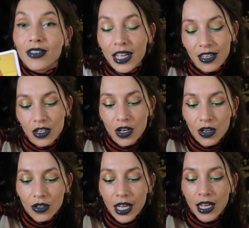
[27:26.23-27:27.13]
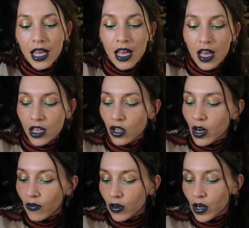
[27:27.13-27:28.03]
Like, like, you
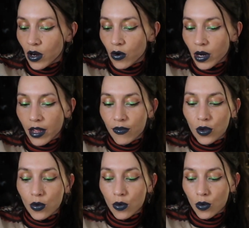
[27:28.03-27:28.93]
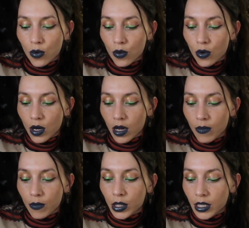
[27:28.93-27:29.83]
never know. If you
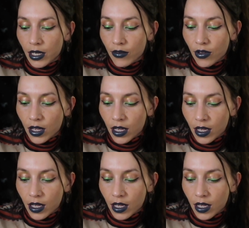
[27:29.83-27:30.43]
believe